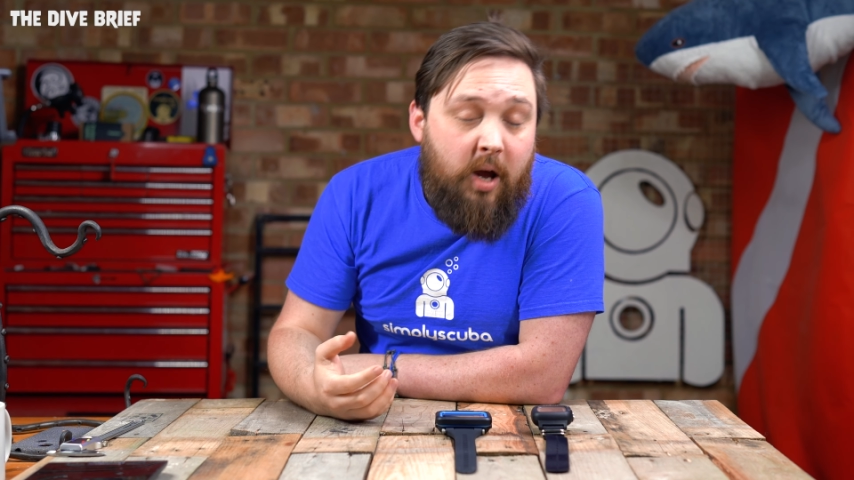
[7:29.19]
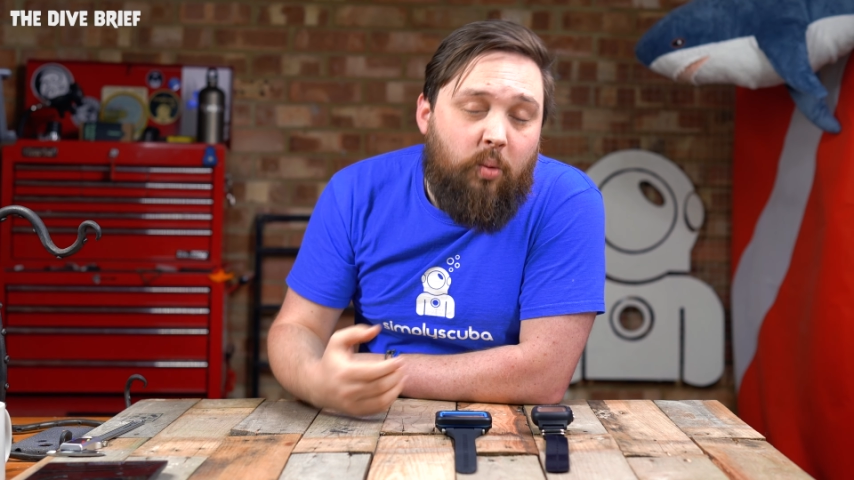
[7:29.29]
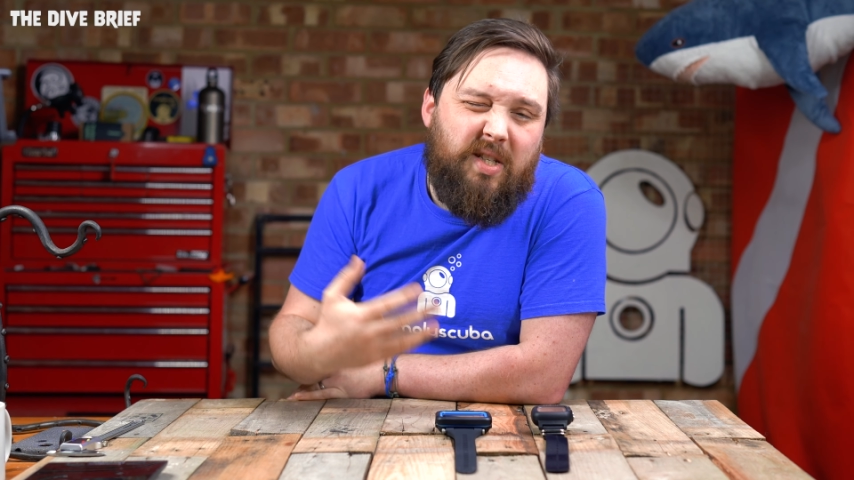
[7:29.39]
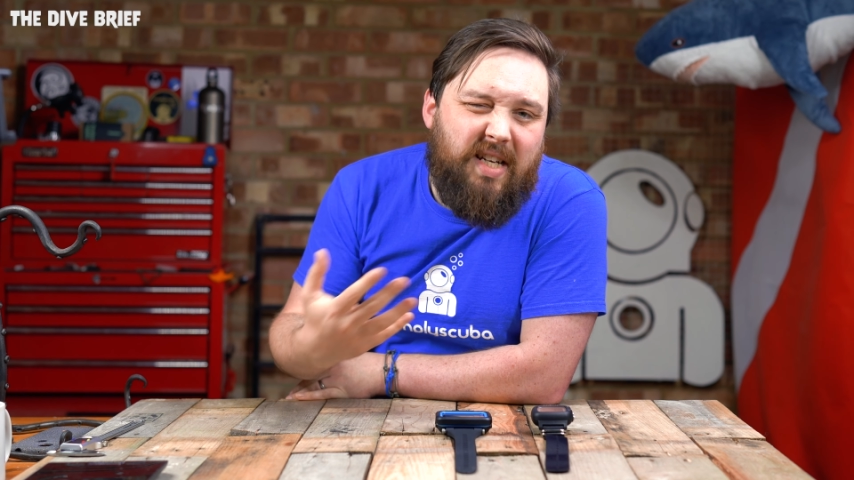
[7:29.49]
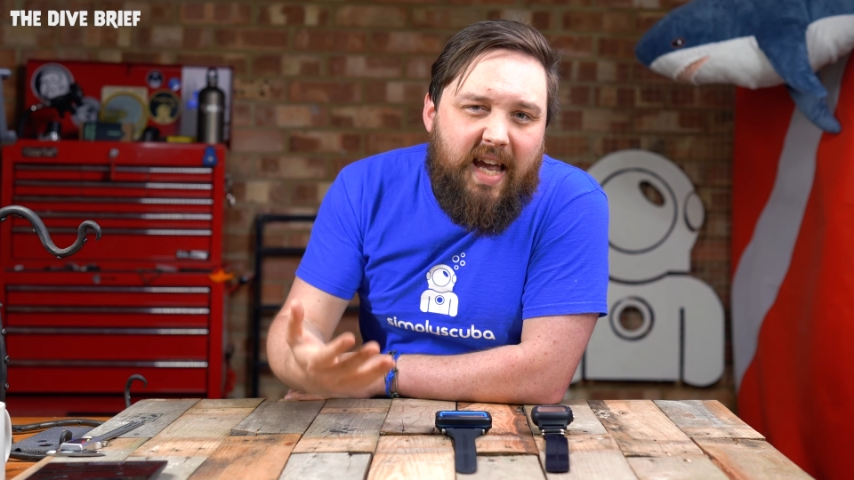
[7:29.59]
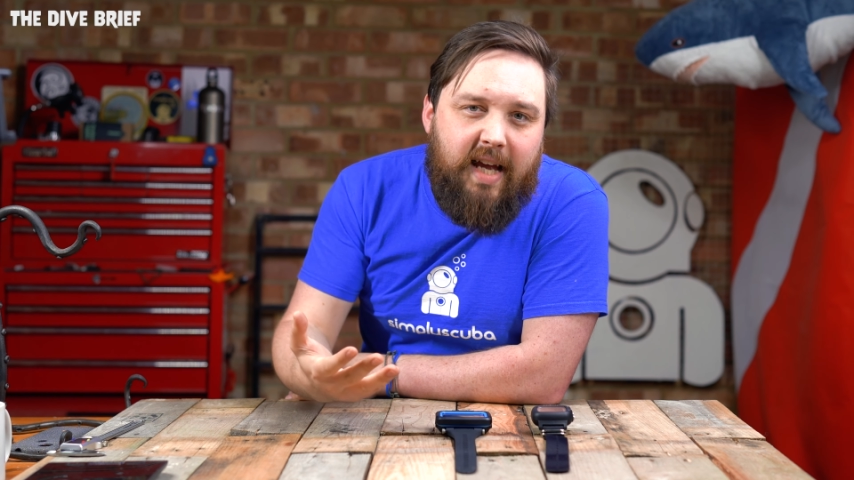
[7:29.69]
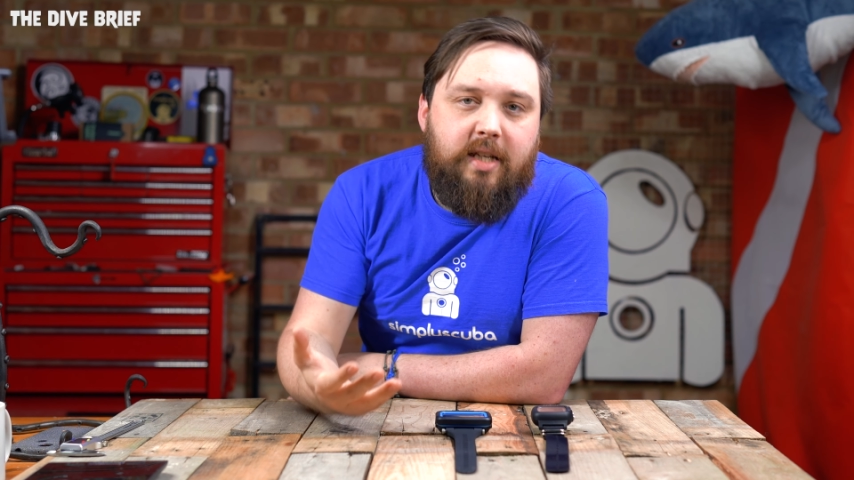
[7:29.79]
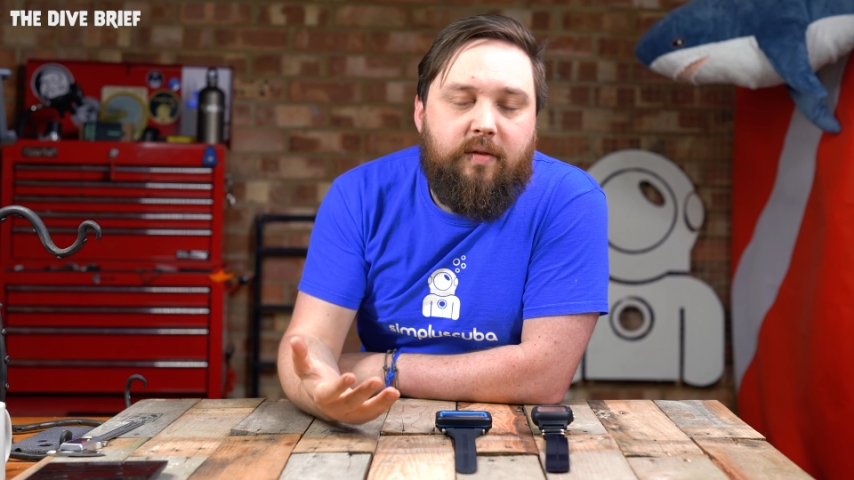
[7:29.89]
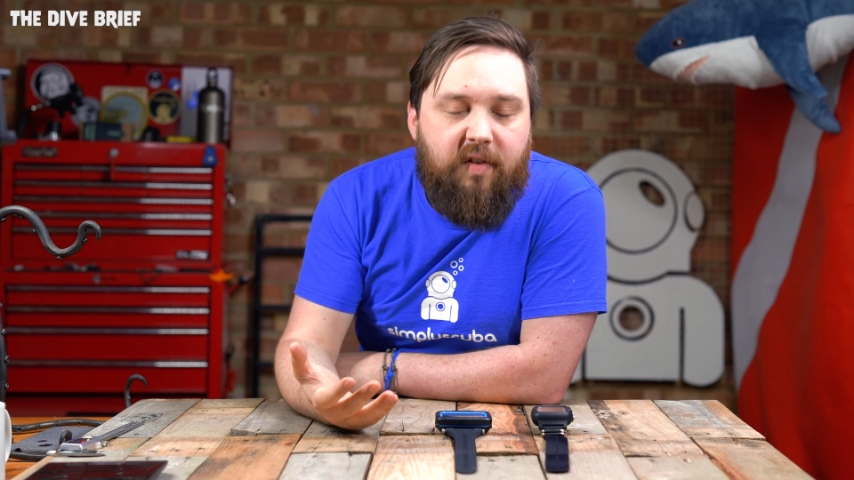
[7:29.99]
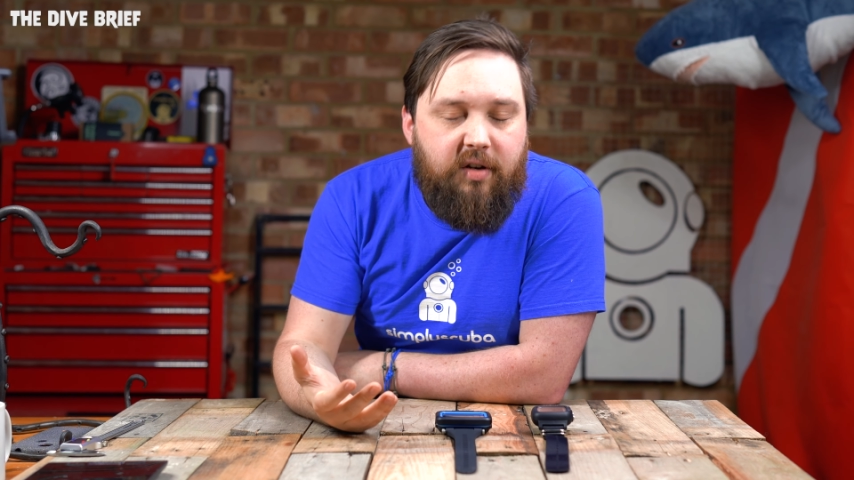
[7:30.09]
which again
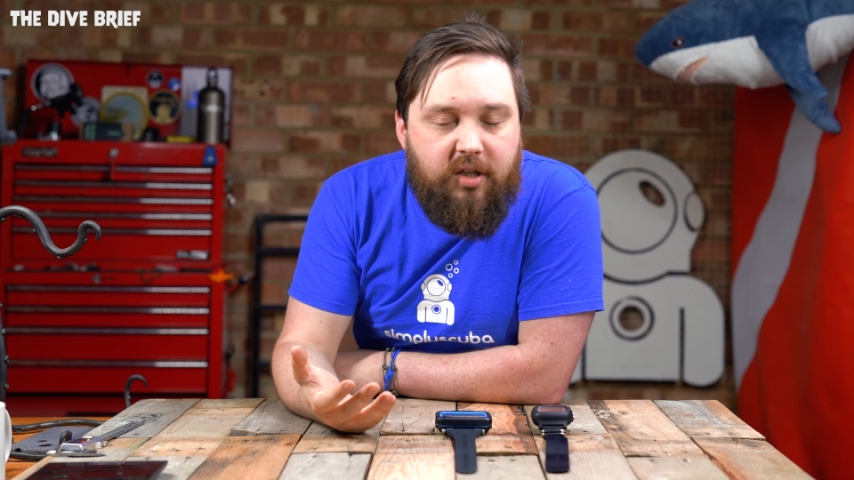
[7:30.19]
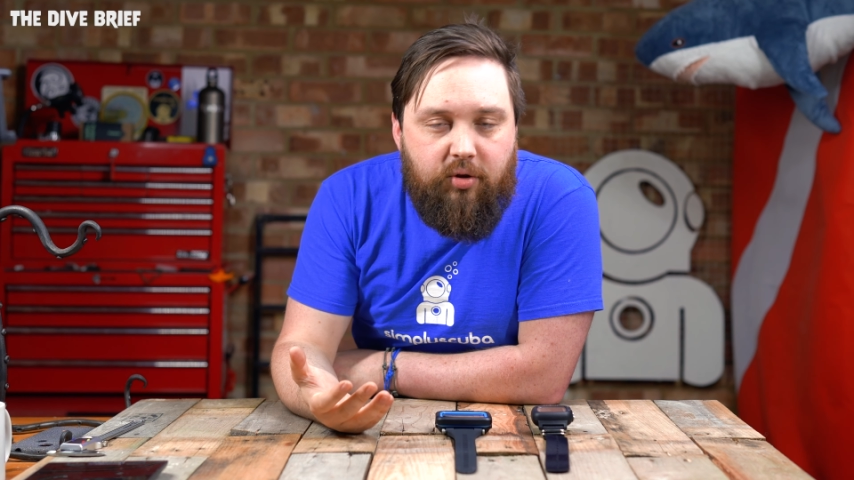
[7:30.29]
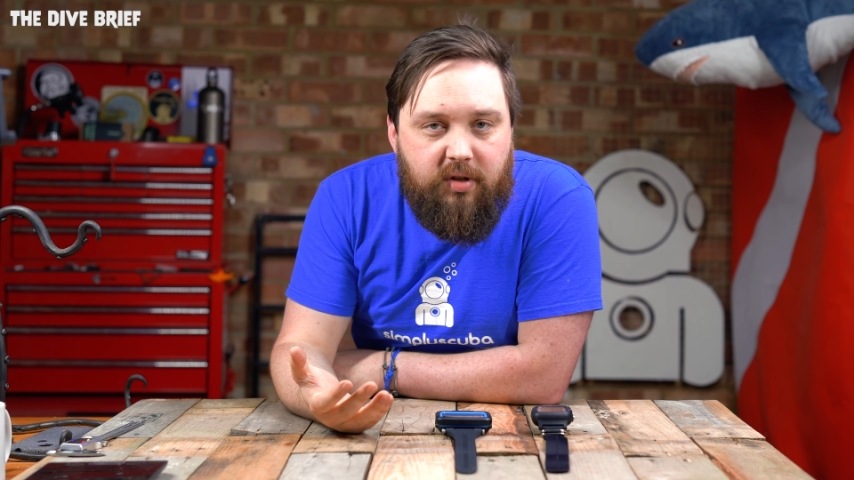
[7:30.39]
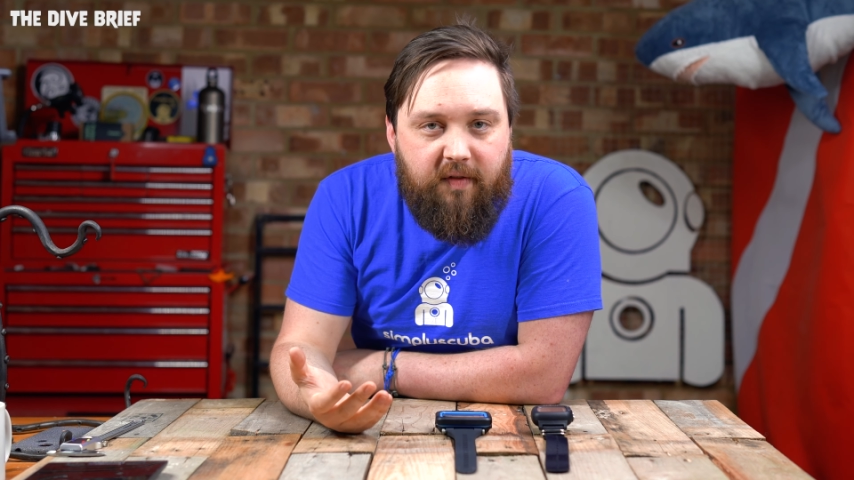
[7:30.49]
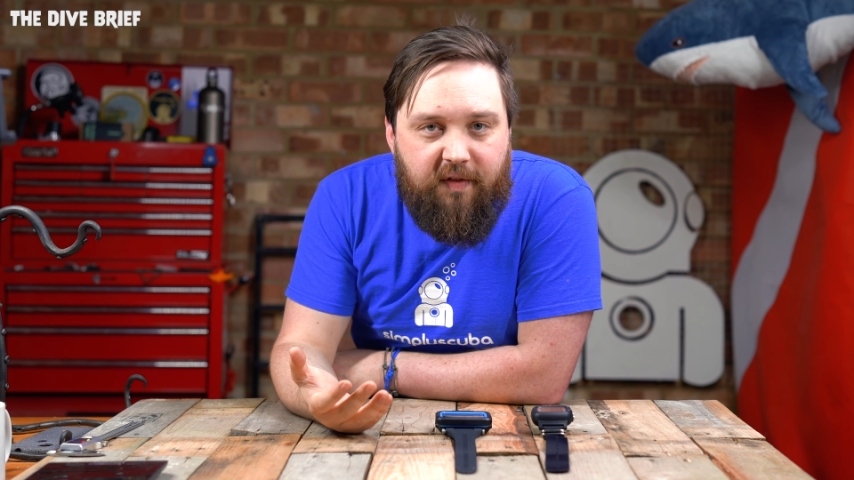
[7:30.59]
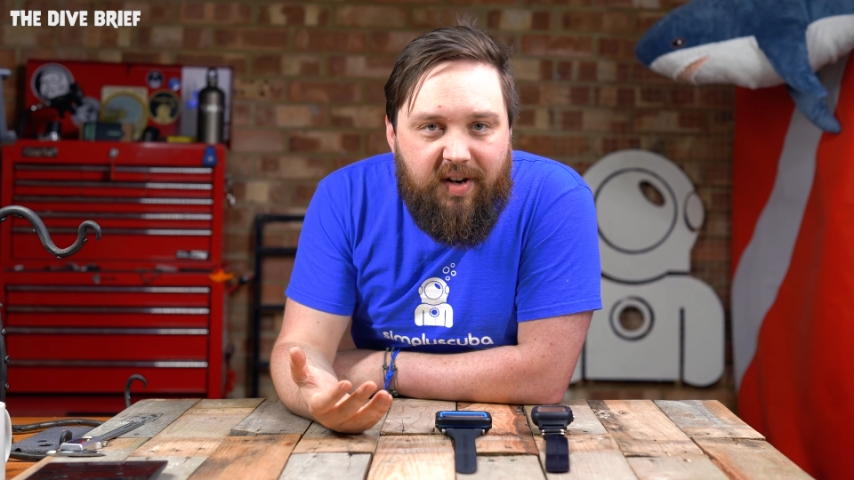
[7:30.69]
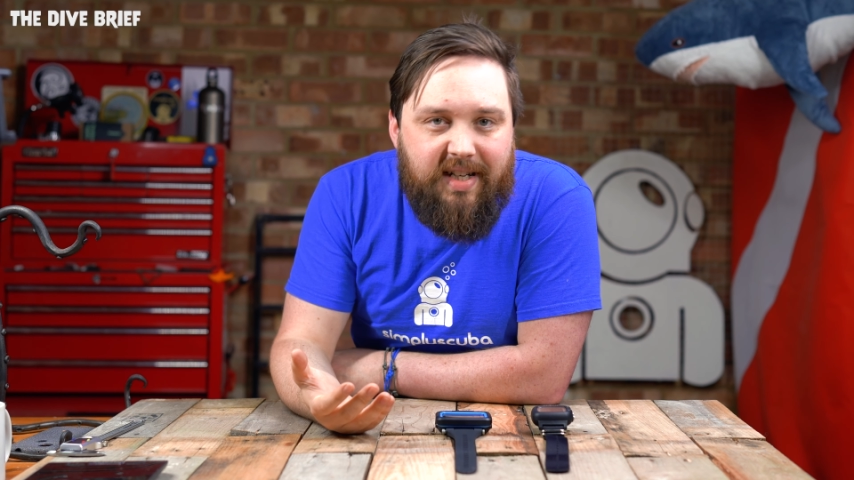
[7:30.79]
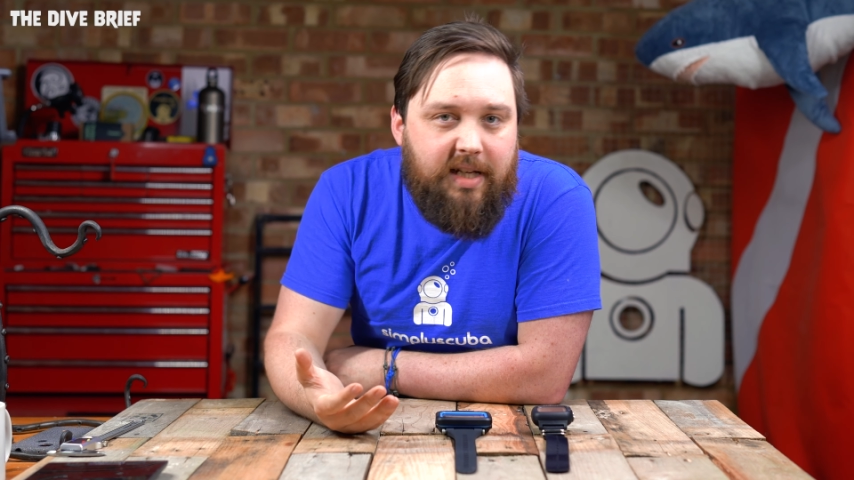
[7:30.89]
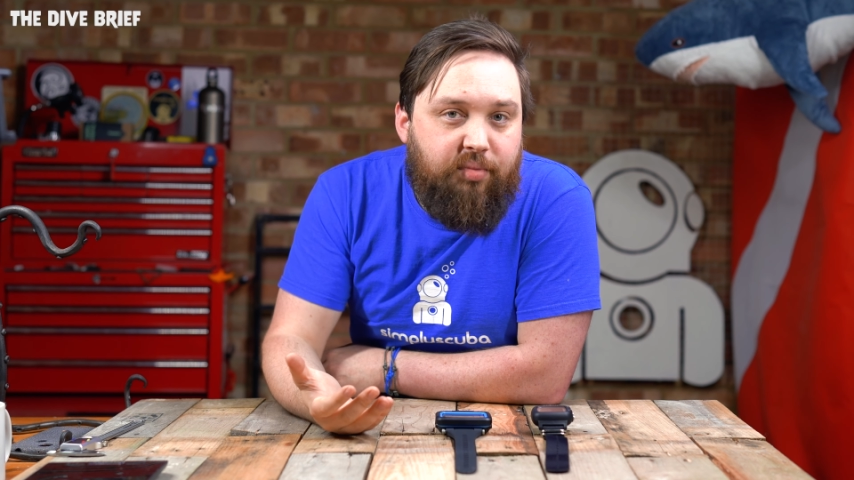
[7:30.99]
is very user friendly,